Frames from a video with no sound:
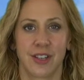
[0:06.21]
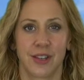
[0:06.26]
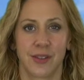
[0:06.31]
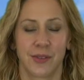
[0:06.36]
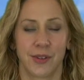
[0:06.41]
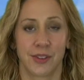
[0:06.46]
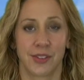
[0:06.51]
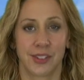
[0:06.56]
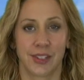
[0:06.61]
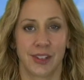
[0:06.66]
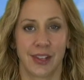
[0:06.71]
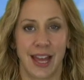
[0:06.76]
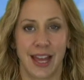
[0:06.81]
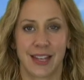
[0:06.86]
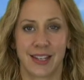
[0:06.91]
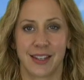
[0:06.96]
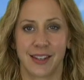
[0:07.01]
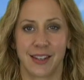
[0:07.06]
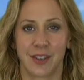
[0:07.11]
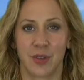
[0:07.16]
First,
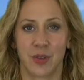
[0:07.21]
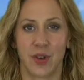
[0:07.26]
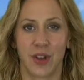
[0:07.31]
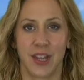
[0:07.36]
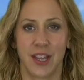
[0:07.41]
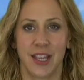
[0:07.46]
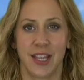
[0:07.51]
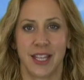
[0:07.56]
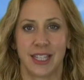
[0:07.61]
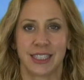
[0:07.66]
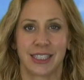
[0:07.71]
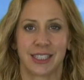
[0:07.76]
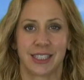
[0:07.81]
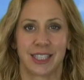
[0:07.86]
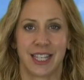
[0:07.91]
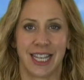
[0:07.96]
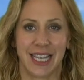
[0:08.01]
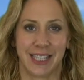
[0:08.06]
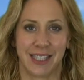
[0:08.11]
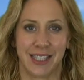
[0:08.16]
Gallatin, Illinois
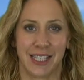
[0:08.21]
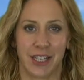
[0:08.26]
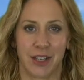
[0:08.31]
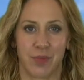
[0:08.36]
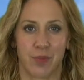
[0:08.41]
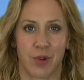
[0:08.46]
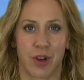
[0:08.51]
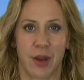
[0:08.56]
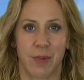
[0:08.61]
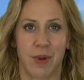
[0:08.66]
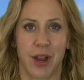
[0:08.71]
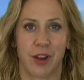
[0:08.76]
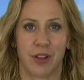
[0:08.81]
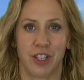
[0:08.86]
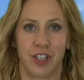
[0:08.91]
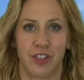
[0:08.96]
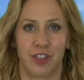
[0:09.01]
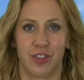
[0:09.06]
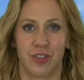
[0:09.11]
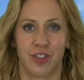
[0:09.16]
is in a
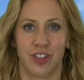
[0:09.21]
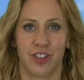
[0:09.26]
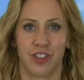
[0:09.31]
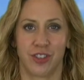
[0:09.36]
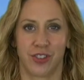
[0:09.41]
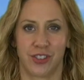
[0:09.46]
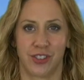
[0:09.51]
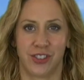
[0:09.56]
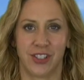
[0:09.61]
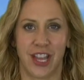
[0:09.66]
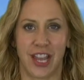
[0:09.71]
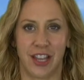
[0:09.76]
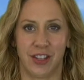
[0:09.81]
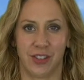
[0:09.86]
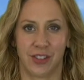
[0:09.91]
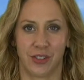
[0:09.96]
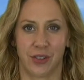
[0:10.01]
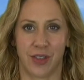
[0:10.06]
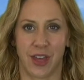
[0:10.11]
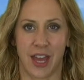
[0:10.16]
primarily judicial state,
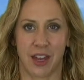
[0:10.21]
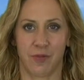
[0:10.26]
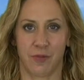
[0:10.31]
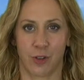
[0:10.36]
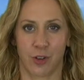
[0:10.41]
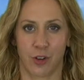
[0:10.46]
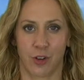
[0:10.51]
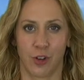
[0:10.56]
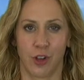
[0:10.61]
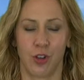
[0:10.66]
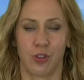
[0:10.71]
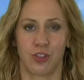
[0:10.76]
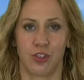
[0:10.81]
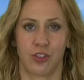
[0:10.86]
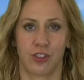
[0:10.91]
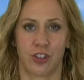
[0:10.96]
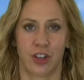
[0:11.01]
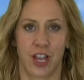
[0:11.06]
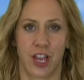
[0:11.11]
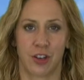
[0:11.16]
so that
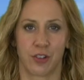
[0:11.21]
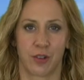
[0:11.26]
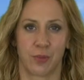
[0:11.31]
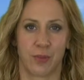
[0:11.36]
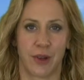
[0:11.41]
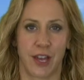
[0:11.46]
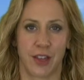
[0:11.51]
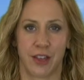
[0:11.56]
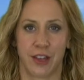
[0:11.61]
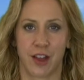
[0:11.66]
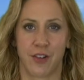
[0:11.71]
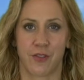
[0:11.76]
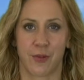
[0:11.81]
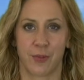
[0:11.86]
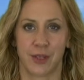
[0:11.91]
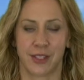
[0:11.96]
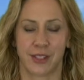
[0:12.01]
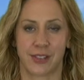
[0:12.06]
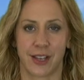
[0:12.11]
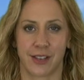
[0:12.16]
foreclosures are handled by the
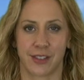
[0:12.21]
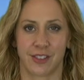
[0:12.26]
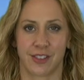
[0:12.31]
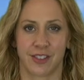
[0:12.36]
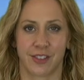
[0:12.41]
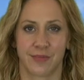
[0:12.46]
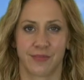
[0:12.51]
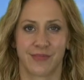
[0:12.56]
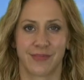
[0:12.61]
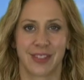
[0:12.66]
government sector.